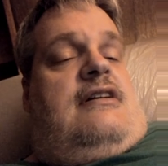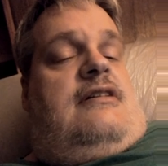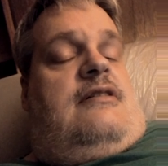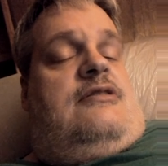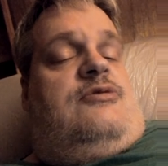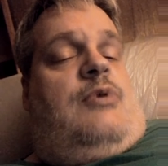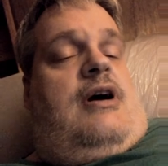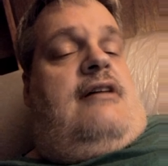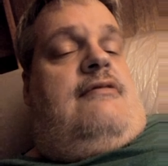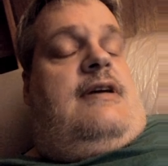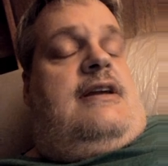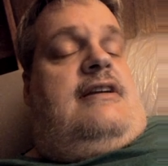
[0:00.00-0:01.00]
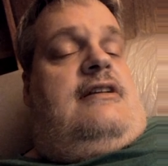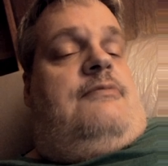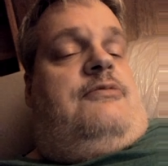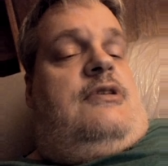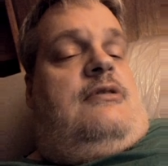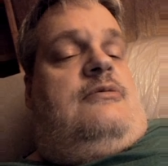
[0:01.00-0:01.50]
his wife hanging up
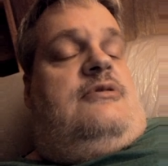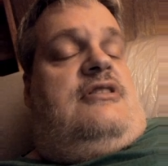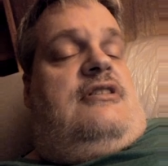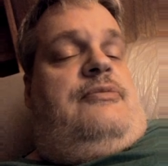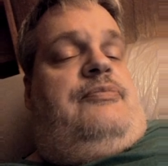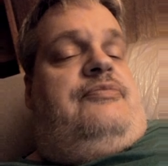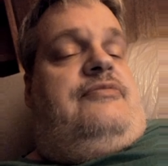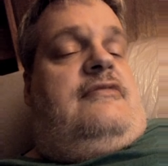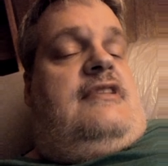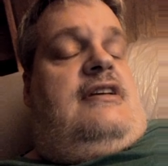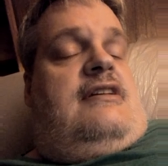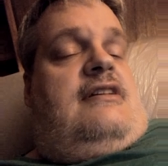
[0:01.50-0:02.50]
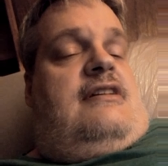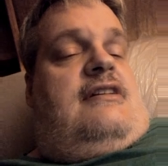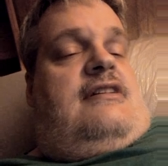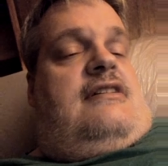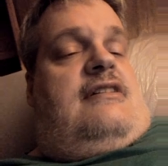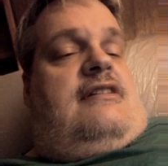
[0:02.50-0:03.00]
those um,
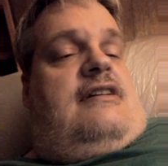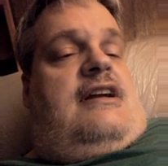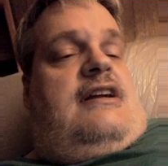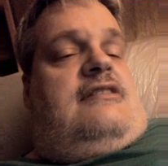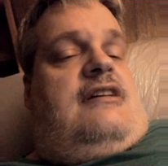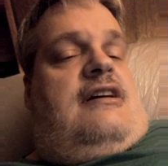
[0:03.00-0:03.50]
anti,